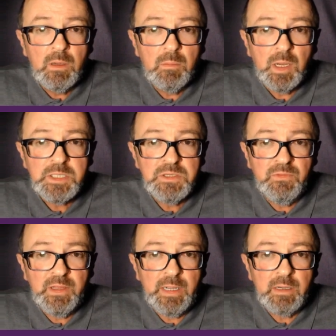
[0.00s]
Much of
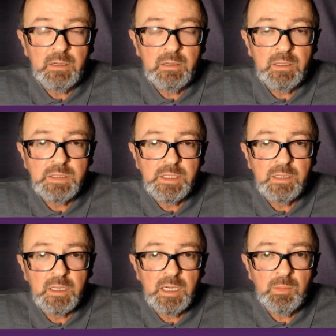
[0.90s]
that has
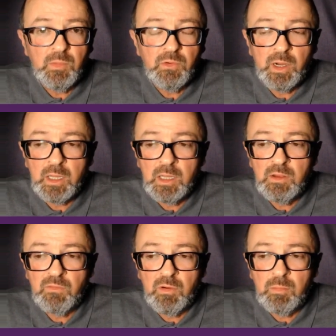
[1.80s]
either come
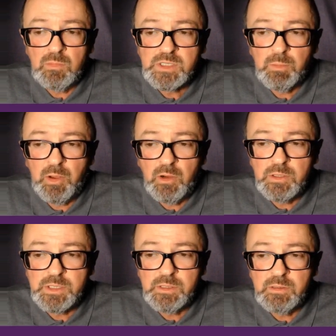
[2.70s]
directly from
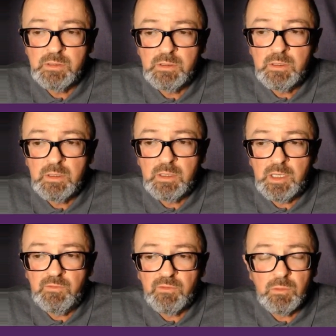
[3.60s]
supposed
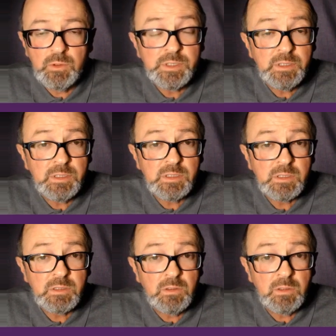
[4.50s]

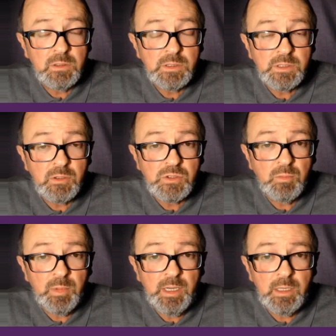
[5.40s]
influencers on social
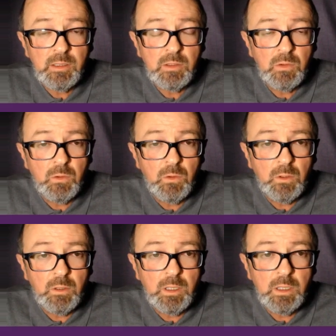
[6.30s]
media
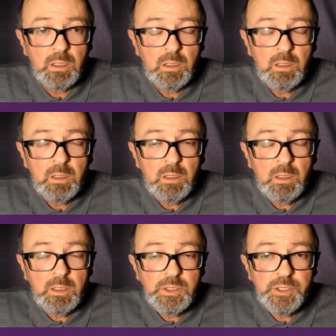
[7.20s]
or
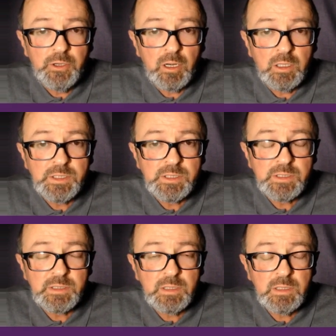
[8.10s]

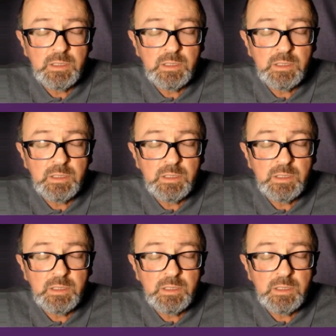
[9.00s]
journalists